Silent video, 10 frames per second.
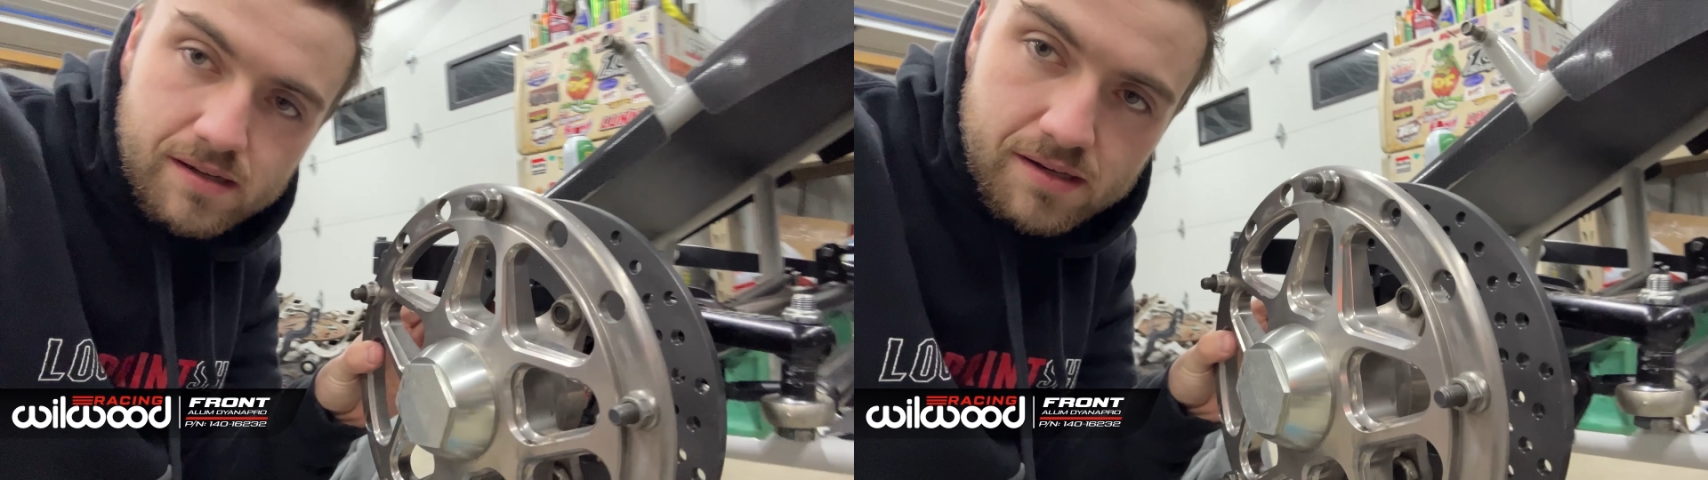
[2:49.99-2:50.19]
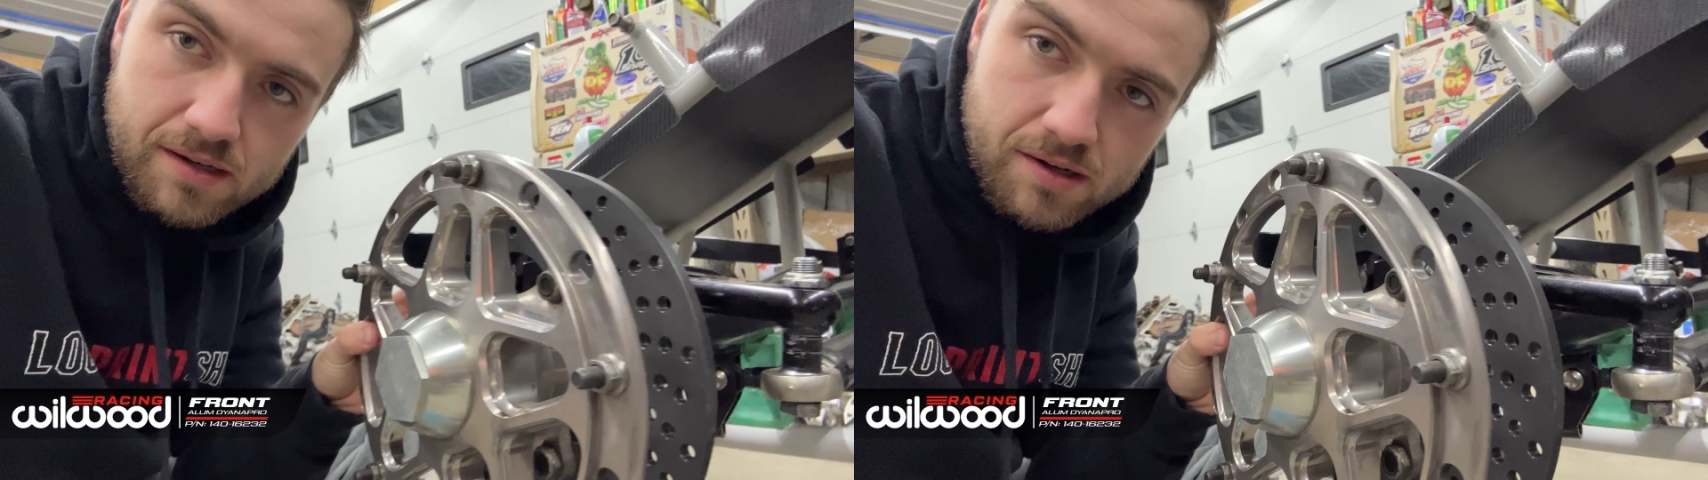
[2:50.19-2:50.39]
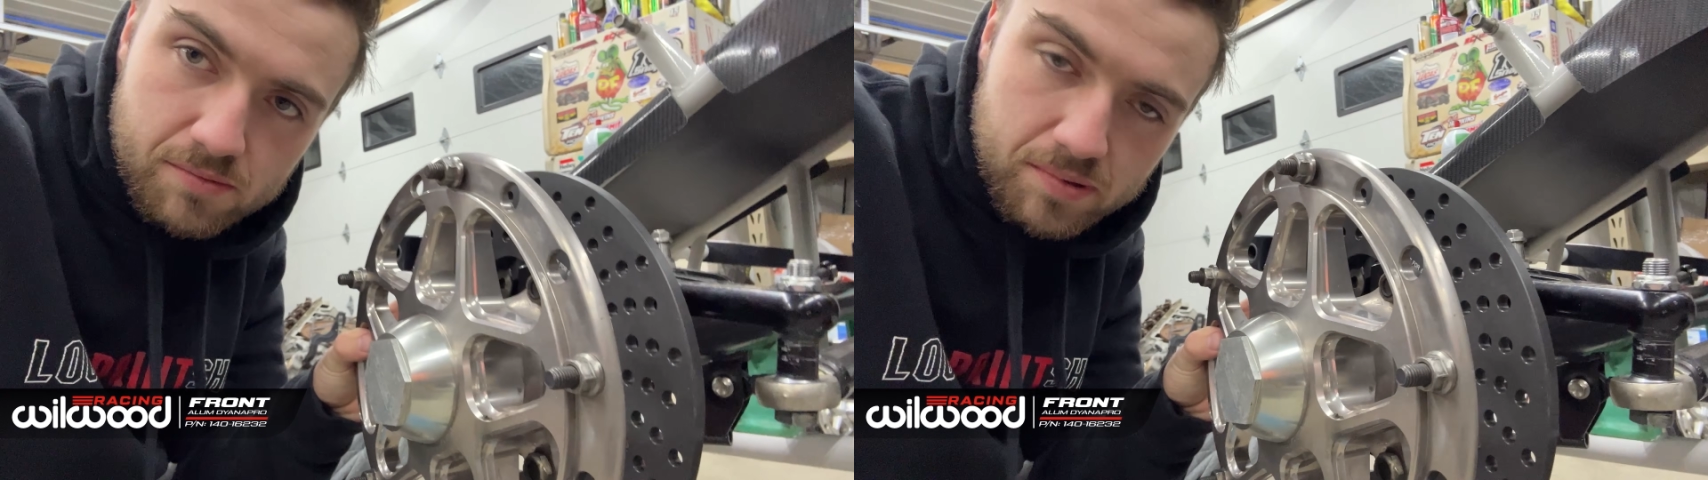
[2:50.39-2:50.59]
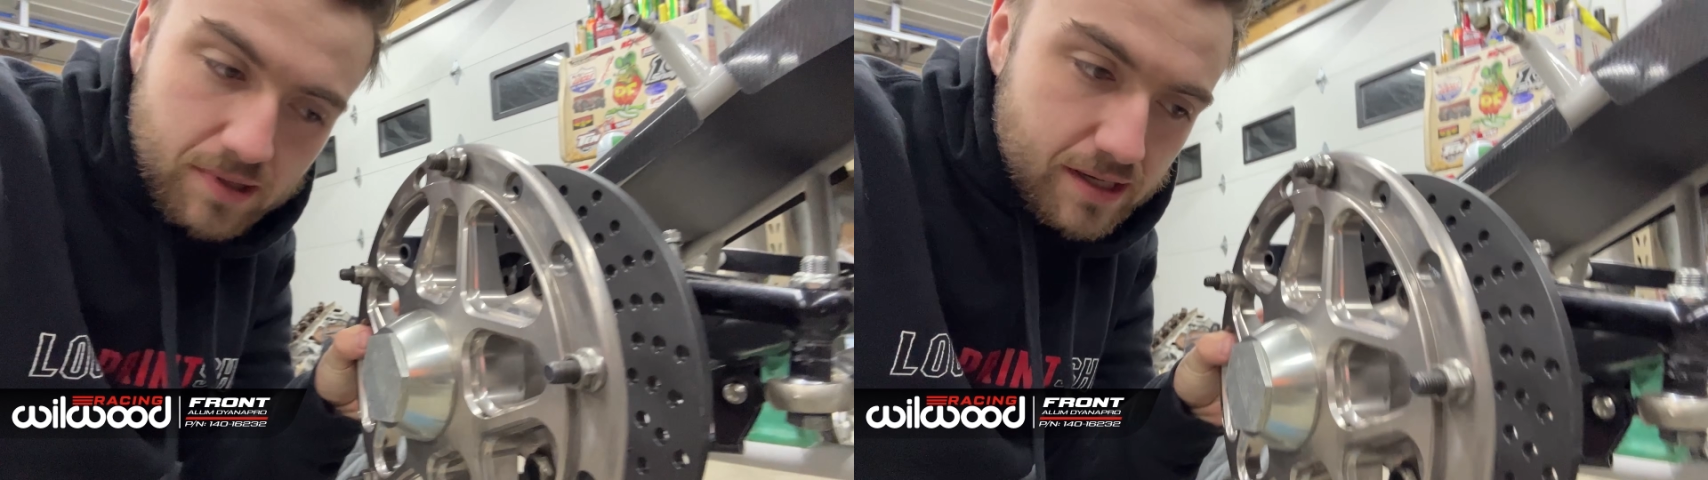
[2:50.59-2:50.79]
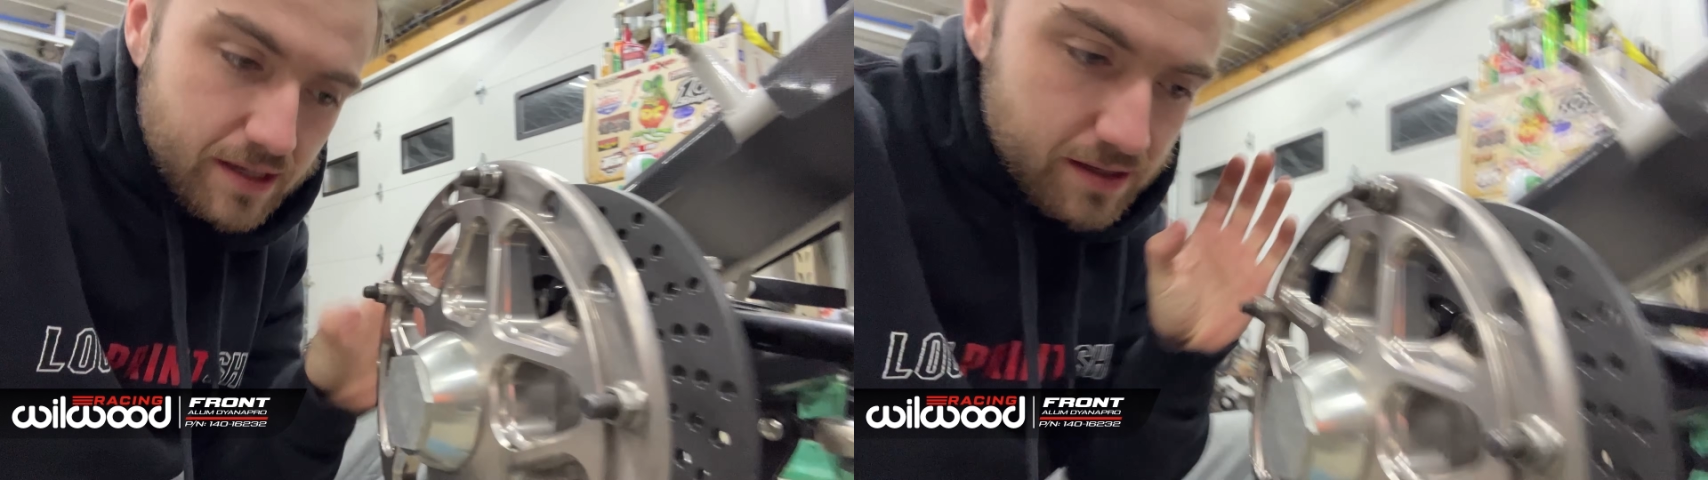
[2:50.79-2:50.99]
no
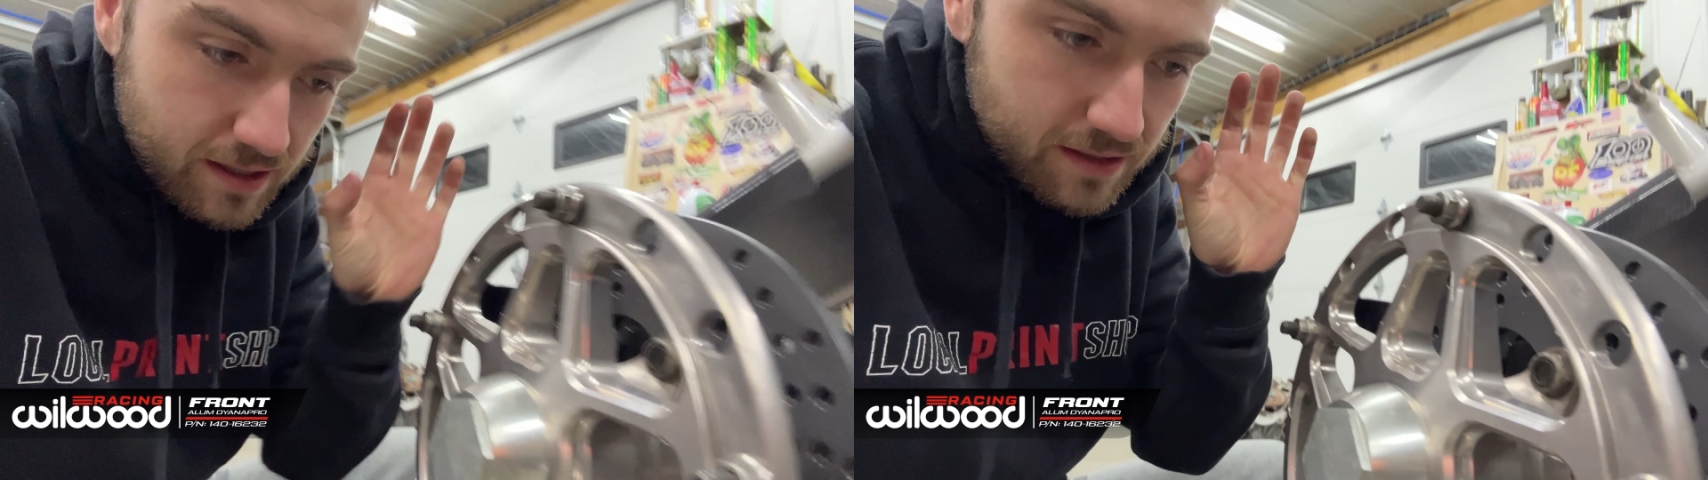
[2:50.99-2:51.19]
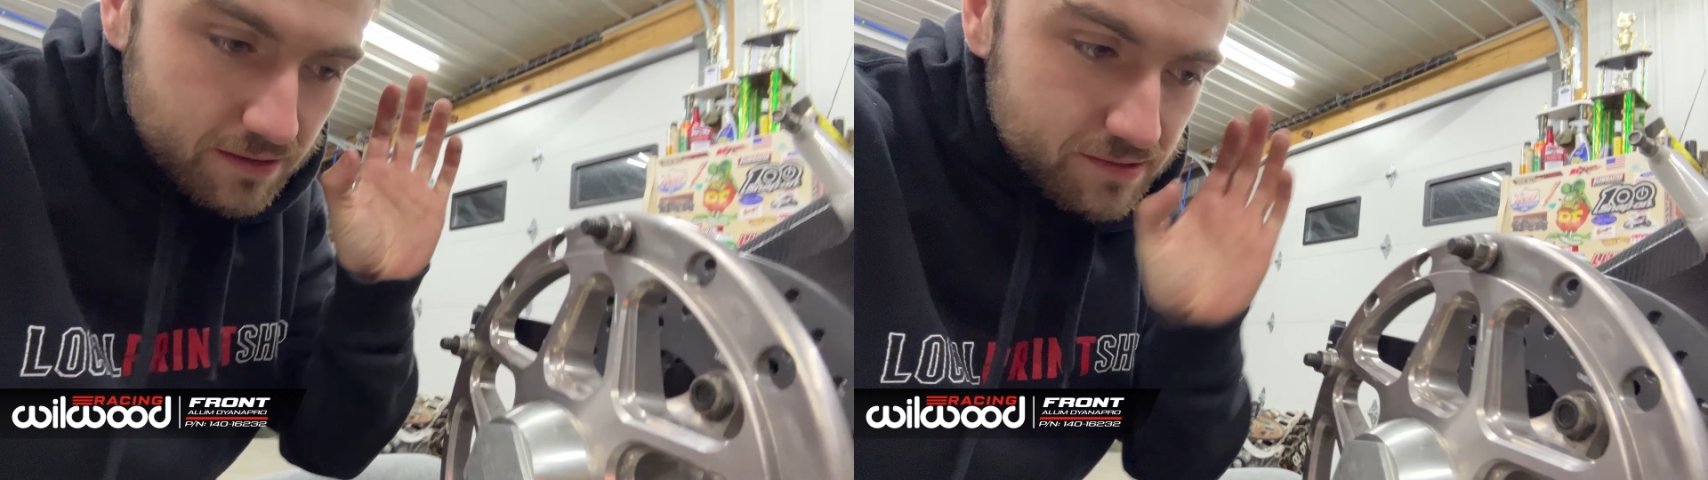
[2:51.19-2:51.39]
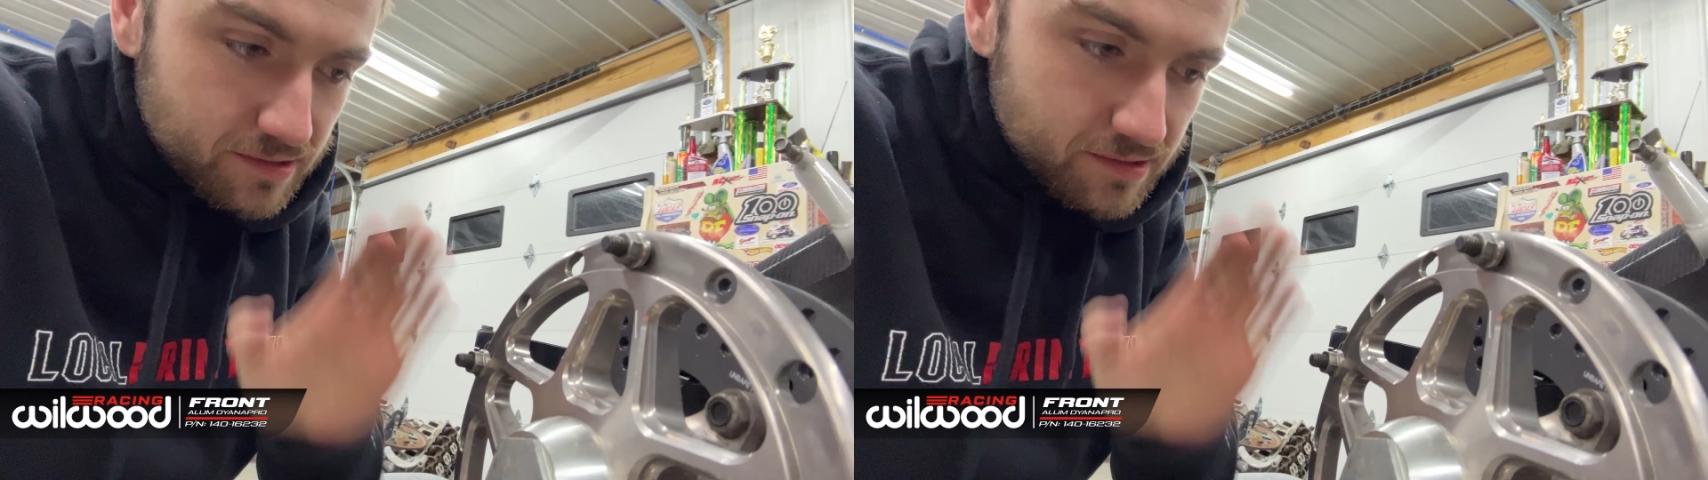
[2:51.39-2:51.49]
play, and there is a